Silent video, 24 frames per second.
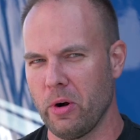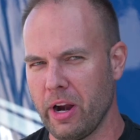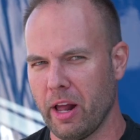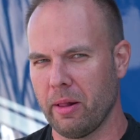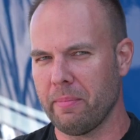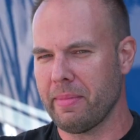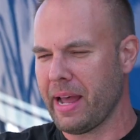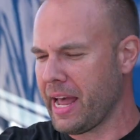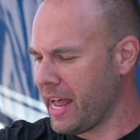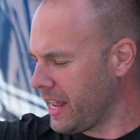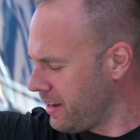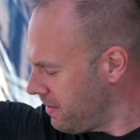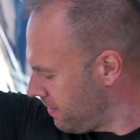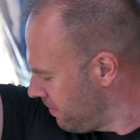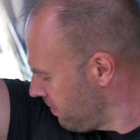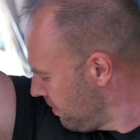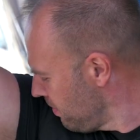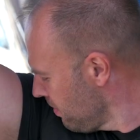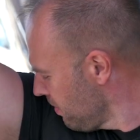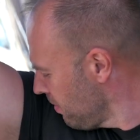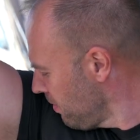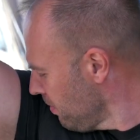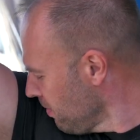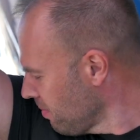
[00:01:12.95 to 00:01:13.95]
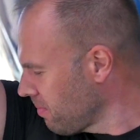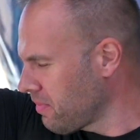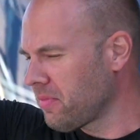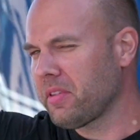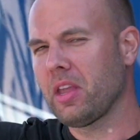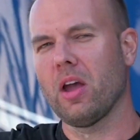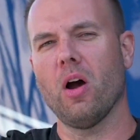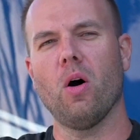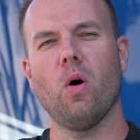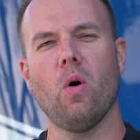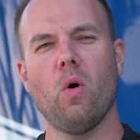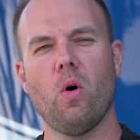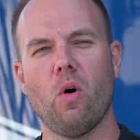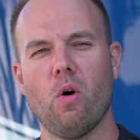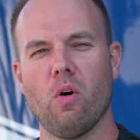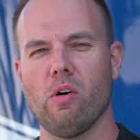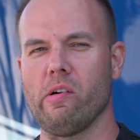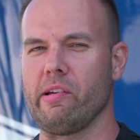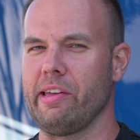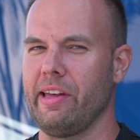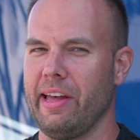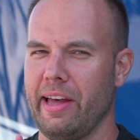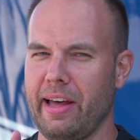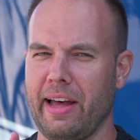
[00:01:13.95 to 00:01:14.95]
real man.
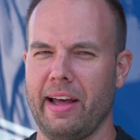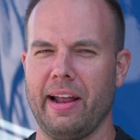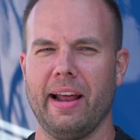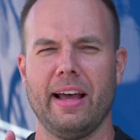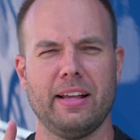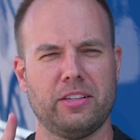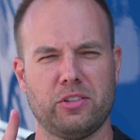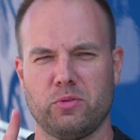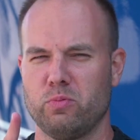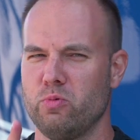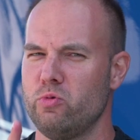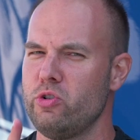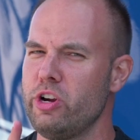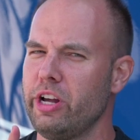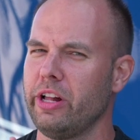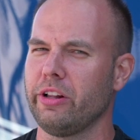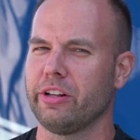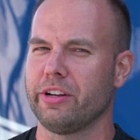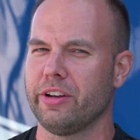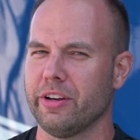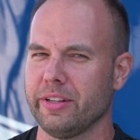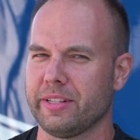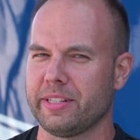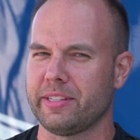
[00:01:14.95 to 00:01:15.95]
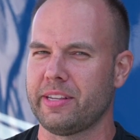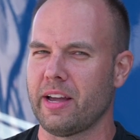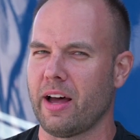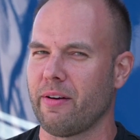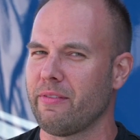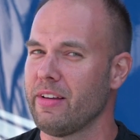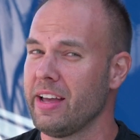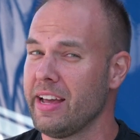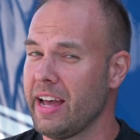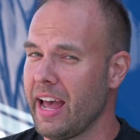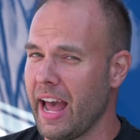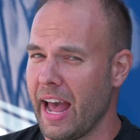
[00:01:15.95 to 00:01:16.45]
Oh yeah, that's real good stuff.